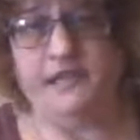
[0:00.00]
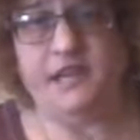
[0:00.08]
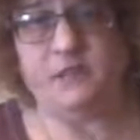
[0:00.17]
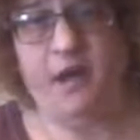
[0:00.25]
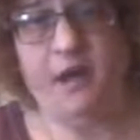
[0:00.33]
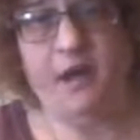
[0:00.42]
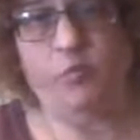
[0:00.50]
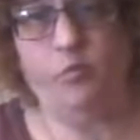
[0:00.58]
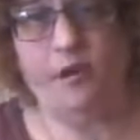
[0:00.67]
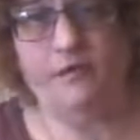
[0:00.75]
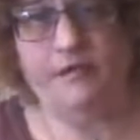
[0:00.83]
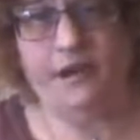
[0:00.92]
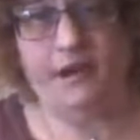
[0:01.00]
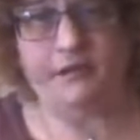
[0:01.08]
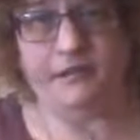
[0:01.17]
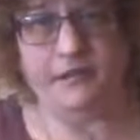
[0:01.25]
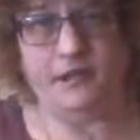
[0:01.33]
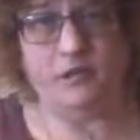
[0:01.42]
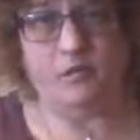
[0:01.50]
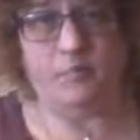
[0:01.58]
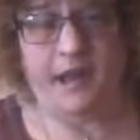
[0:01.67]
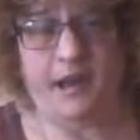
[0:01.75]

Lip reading: see my work there too.